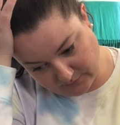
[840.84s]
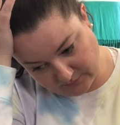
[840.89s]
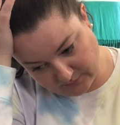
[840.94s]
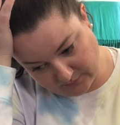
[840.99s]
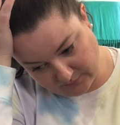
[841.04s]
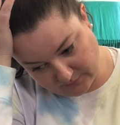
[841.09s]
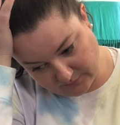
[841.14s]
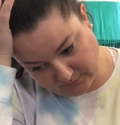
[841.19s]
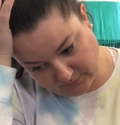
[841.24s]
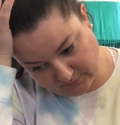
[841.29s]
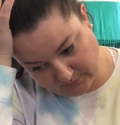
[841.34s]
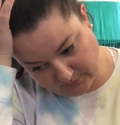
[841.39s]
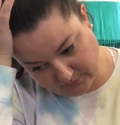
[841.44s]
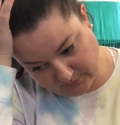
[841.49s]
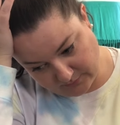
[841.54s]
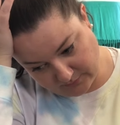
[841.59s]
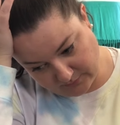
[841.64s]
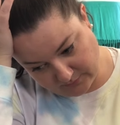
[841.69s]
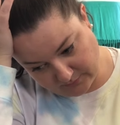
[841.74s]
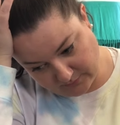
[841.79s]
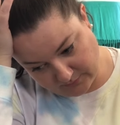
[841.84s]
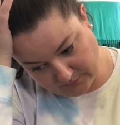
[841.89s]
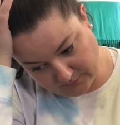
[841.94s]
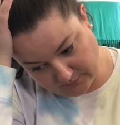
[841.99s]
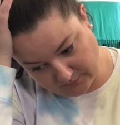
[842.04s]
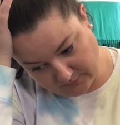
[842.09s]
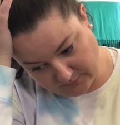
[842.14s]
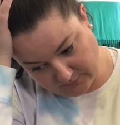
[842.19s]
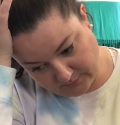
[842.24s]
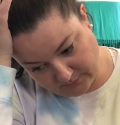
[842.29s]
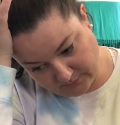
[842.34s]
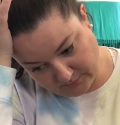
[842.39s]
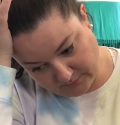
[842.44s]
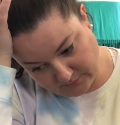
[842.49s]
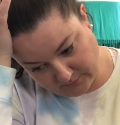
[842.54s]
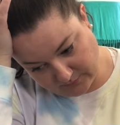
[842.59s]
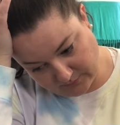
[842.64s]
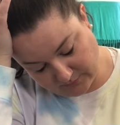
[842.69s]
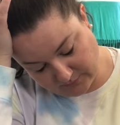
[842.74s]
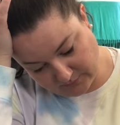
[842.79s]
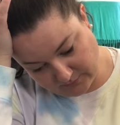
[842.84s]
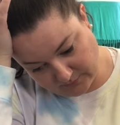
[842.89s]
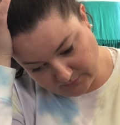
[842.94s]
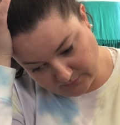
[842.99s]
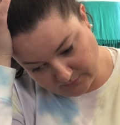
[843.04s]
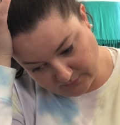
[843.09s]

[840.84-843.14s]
Nothing is said.